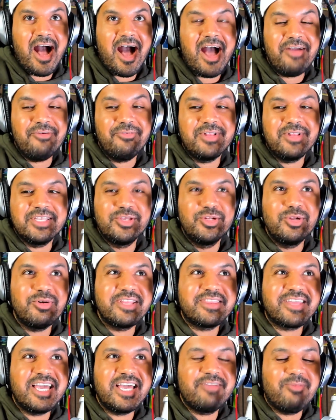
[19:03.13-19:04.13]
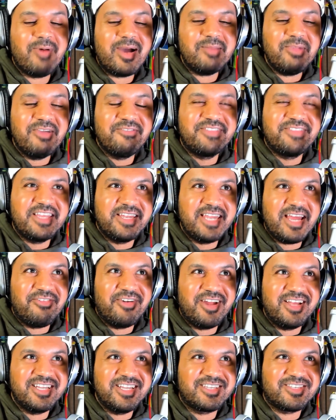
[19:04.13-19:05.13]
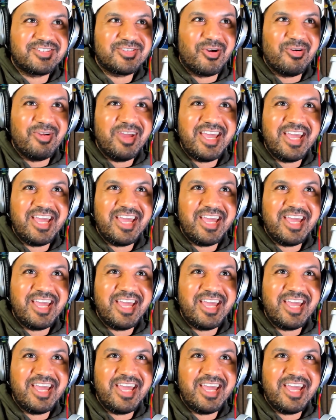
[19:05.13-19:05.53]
was... You know what? It reminded me of The Never-Ending Story.